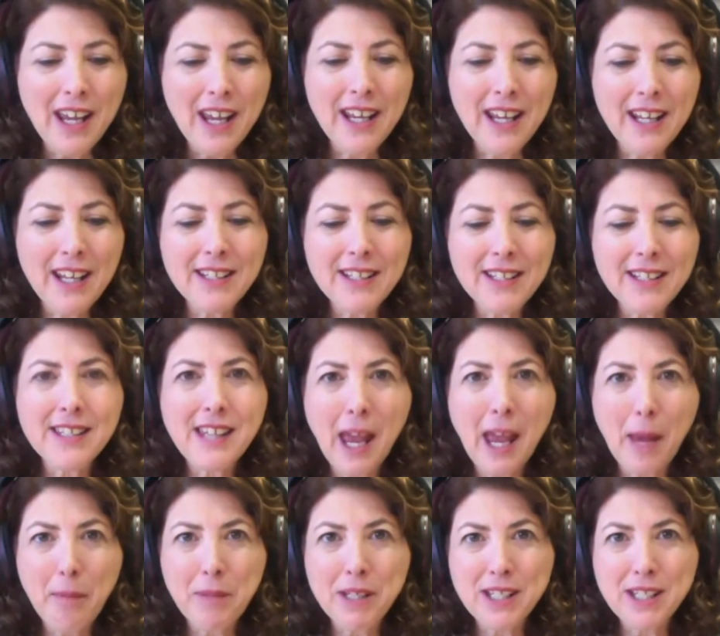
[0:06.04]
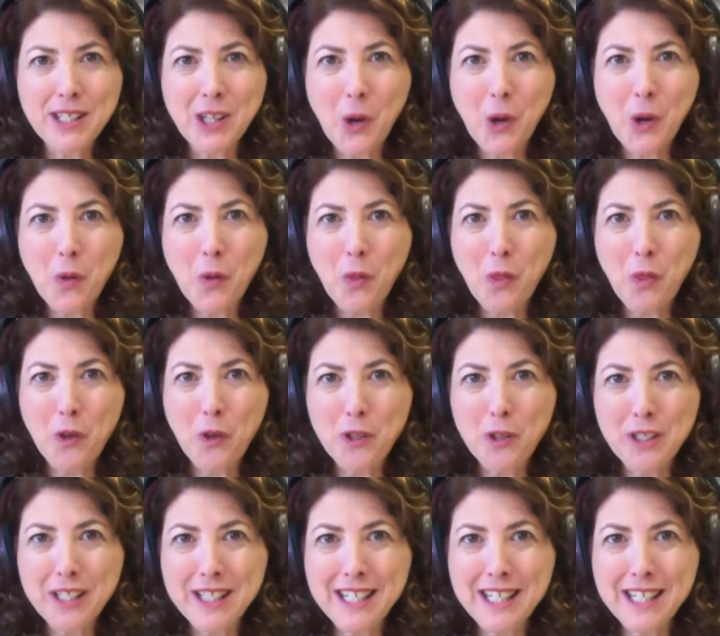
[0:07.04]
it's episode
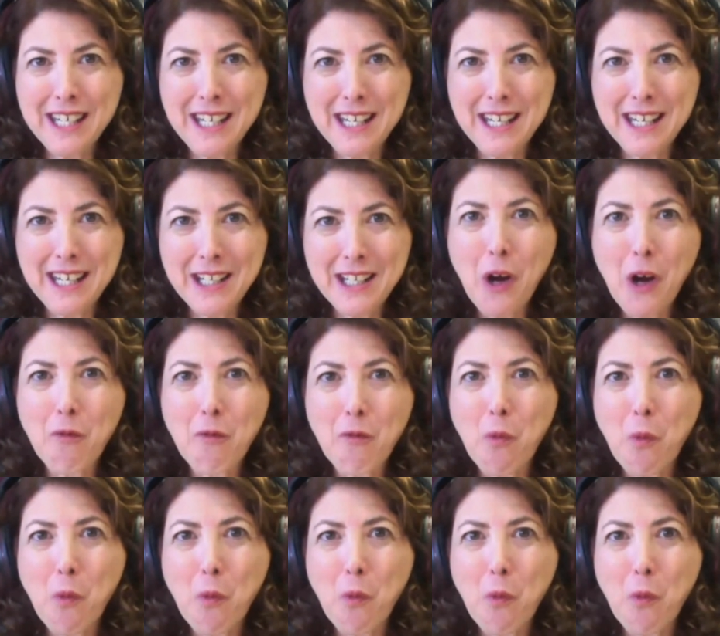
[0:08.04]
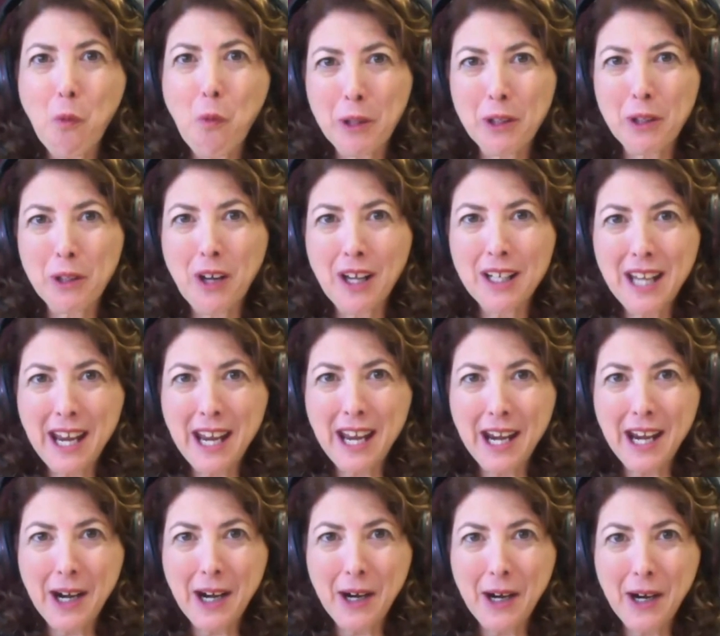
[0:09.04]
13 of Wearable on
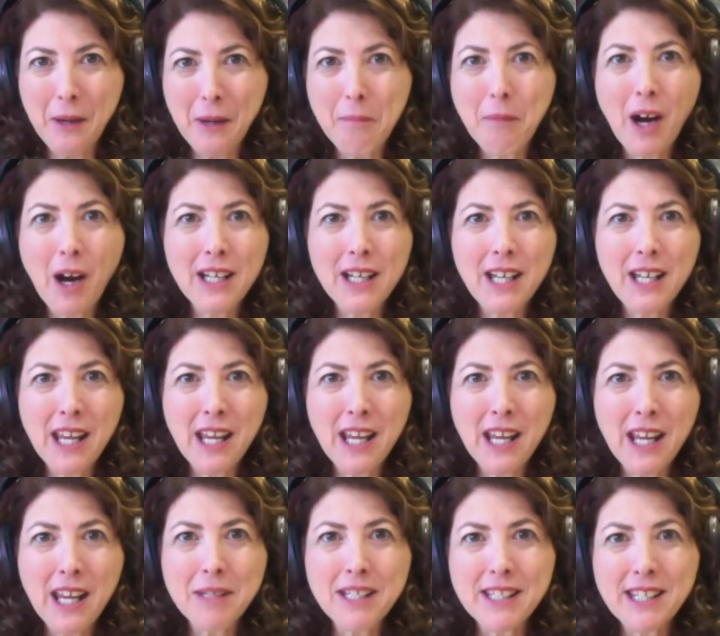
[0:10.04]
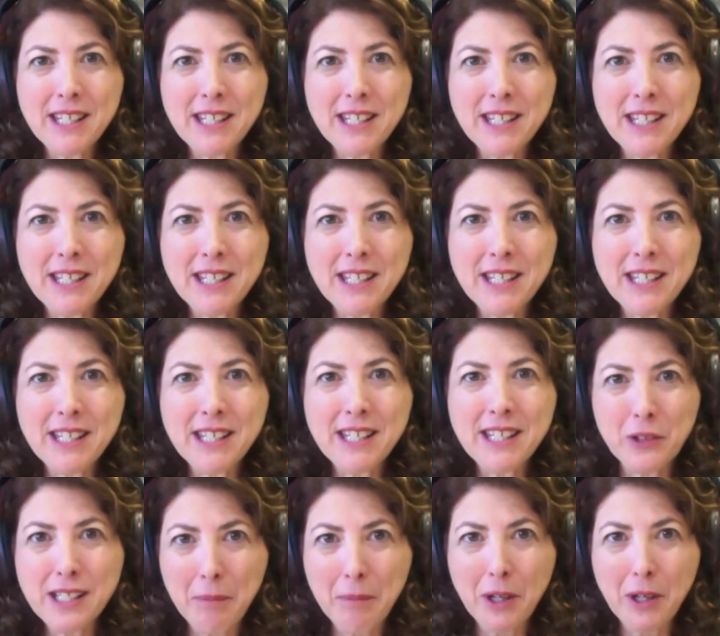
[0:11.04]
Air. My name is
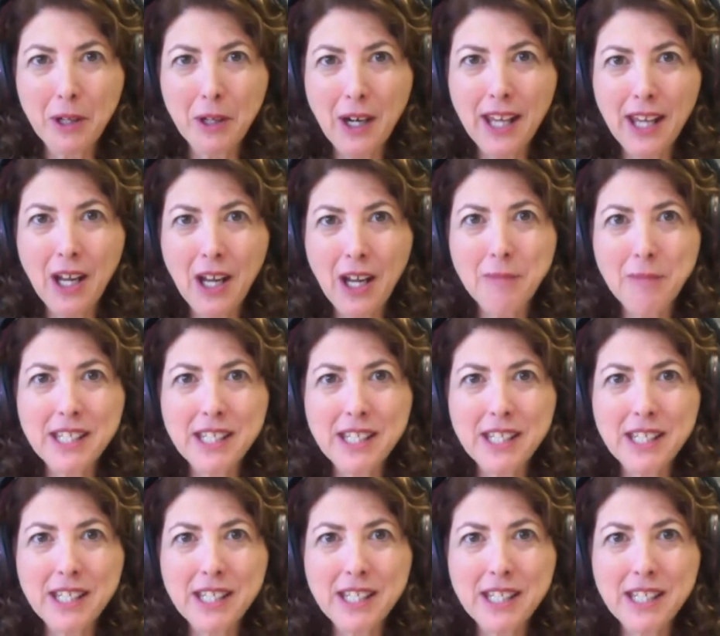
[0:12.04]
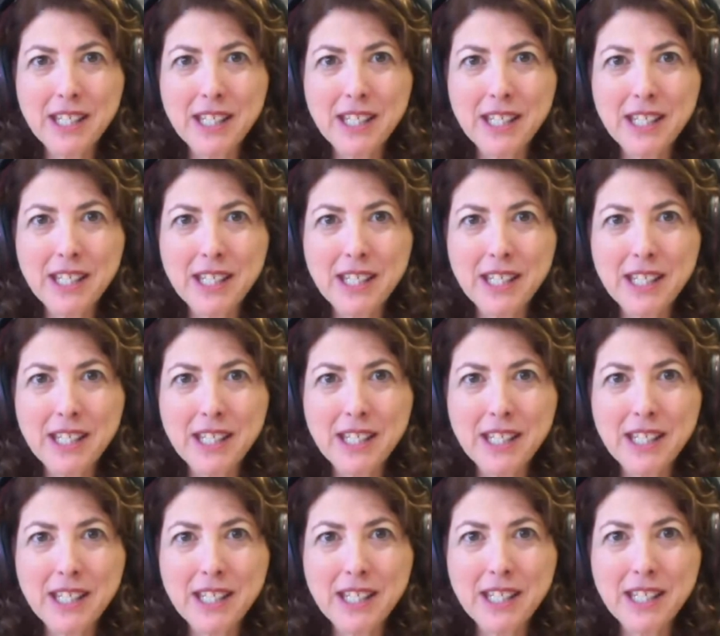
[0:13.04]
Hillary Topper and I'm
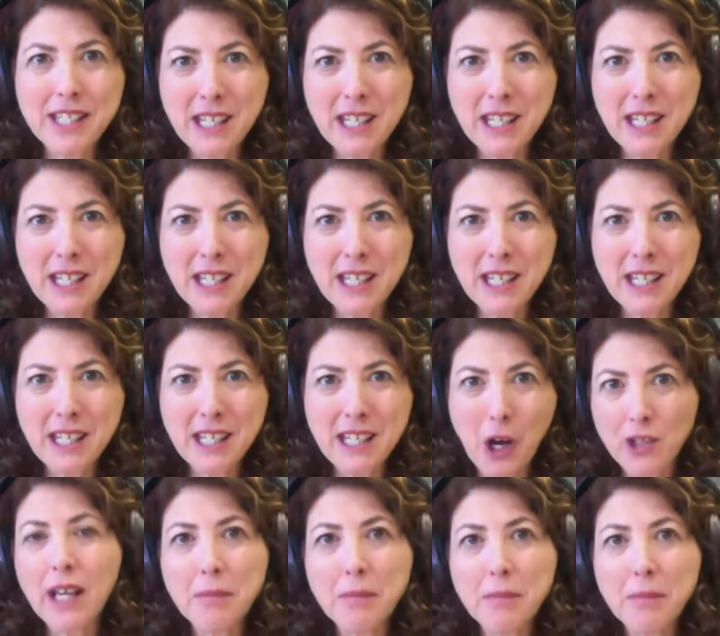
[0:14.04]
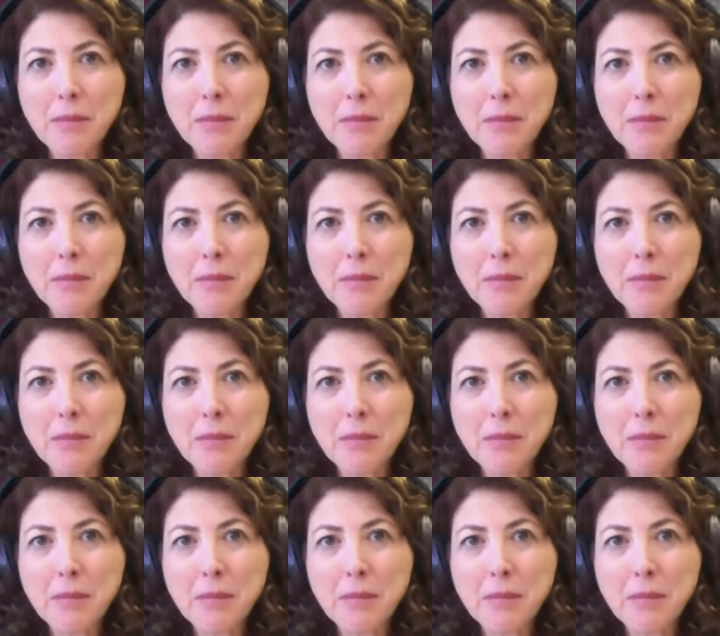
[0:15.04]
CEO of